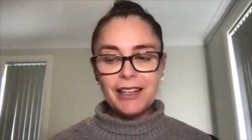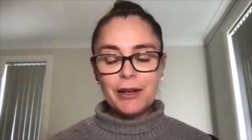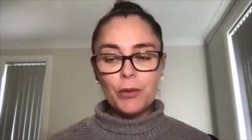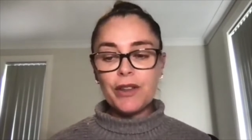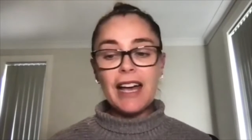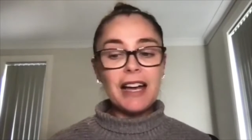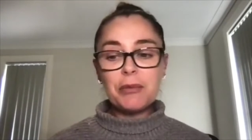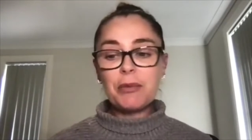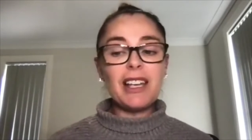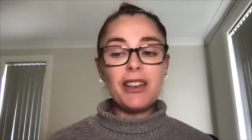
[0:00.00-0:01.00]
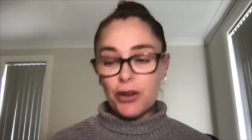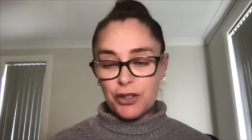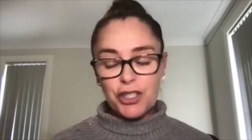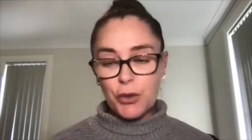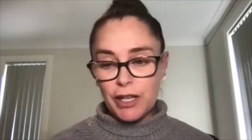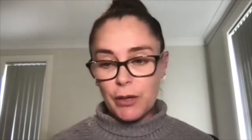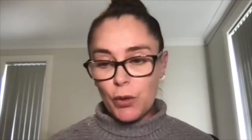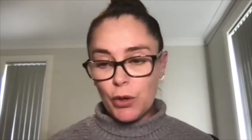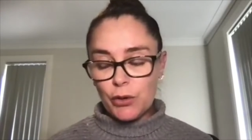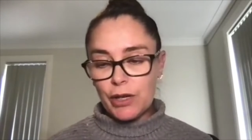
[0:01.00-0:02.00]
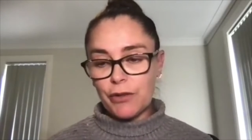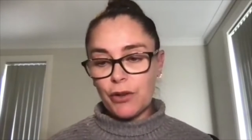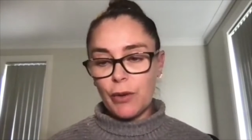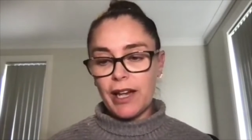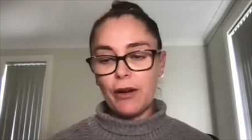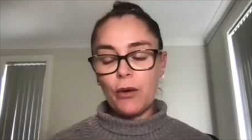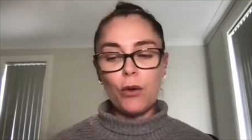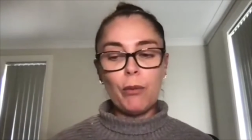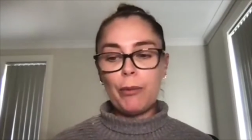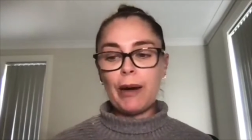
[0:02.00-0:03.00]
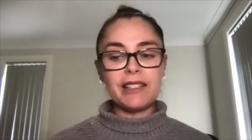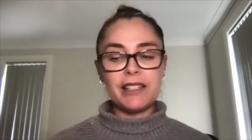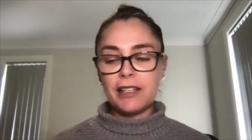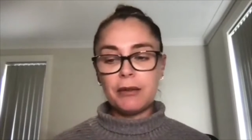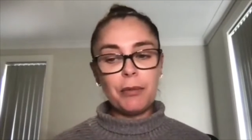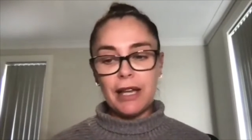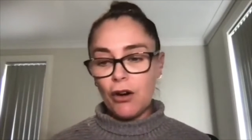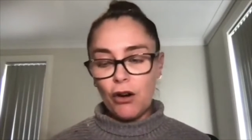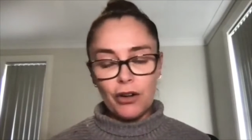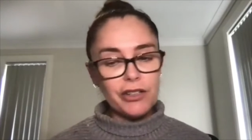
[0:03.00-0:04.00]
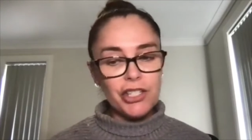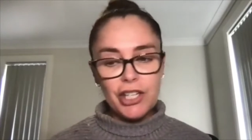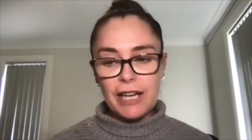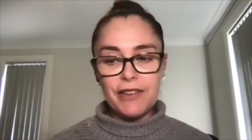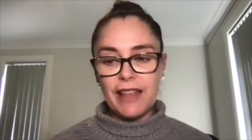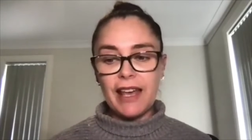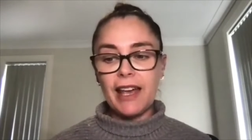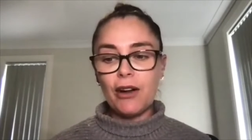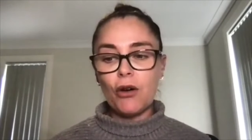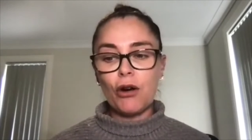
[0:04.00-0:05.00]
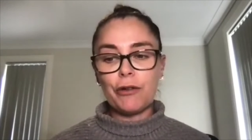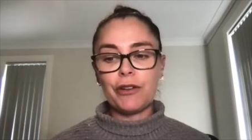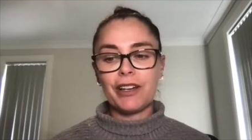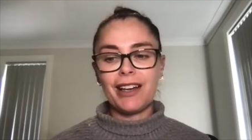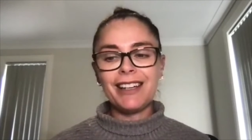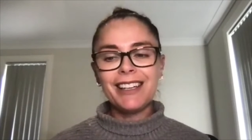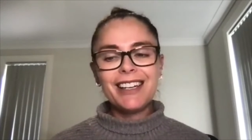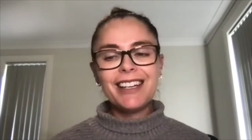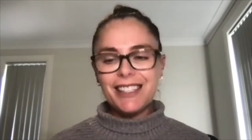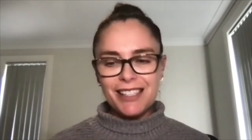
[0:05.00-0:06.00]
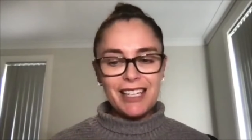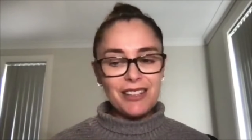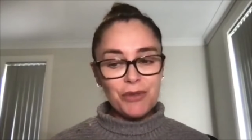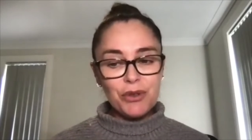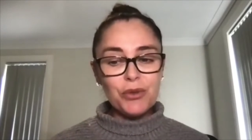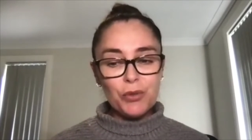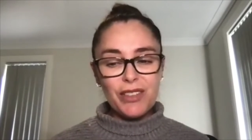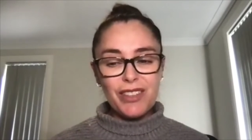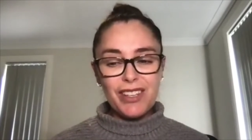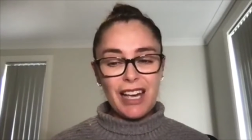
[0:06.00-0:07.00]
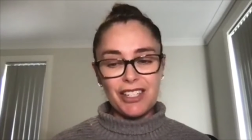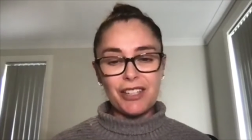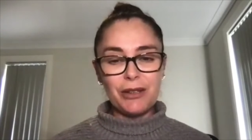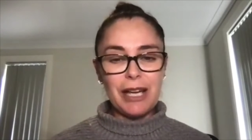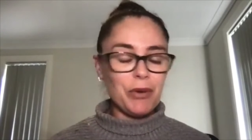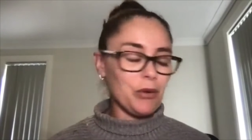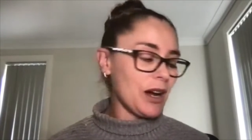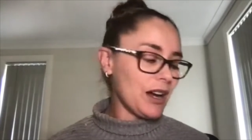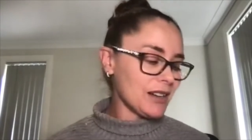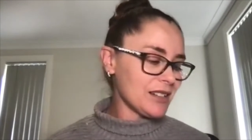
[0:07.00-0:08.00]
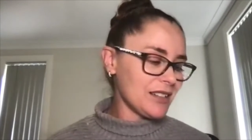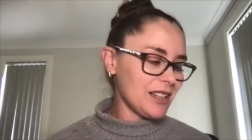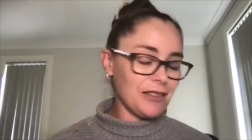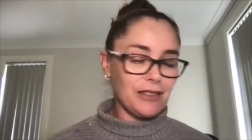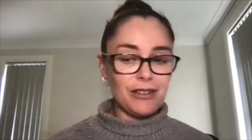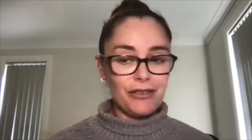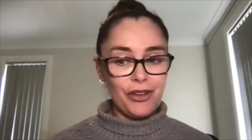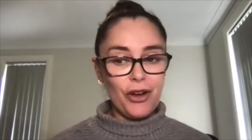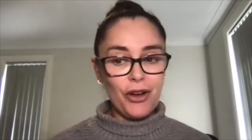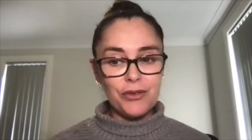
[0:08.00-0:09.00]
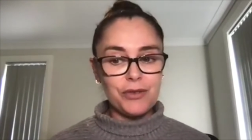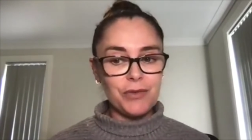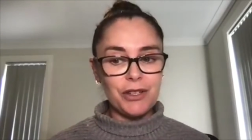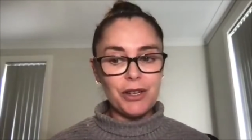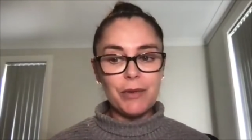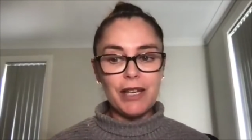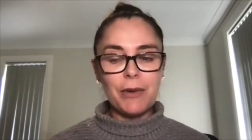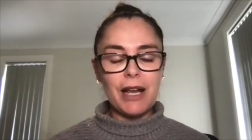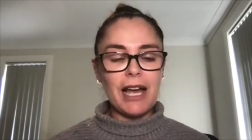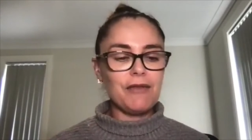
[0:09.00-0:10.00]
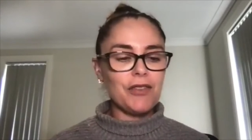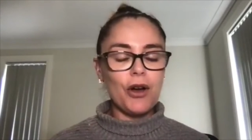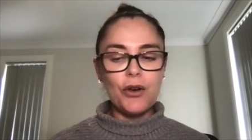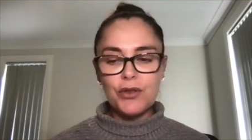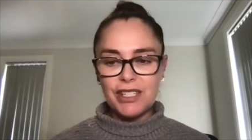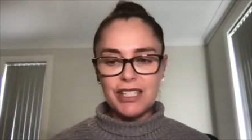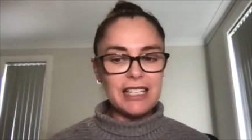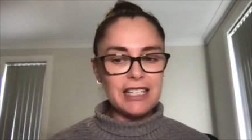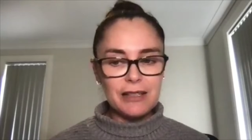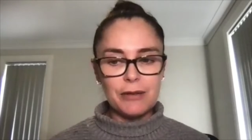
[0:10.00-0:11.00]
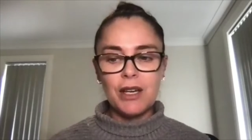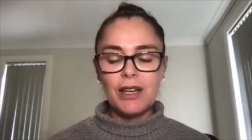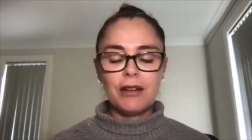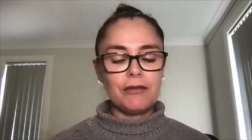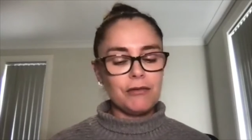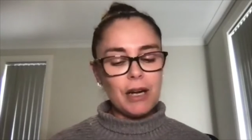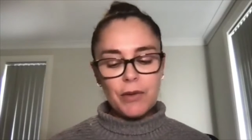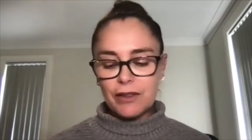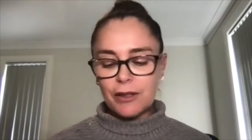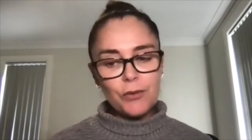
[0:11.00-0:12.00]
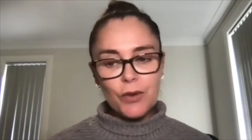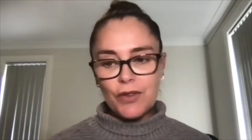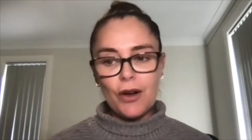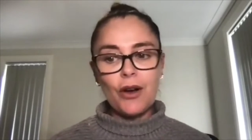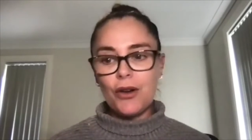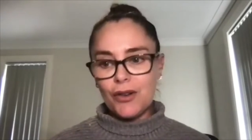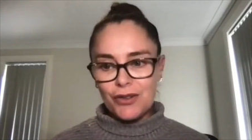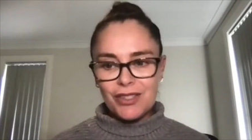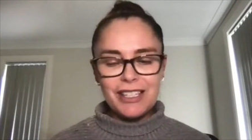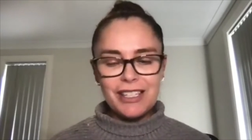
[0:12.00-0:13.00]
Without it being on squirting water everywhere or buzzing and being hot and shaving their hair off, okay? Just get them good with the actual apparatus thing, the hose, be able to have the hose near them, rubbing them with the hose.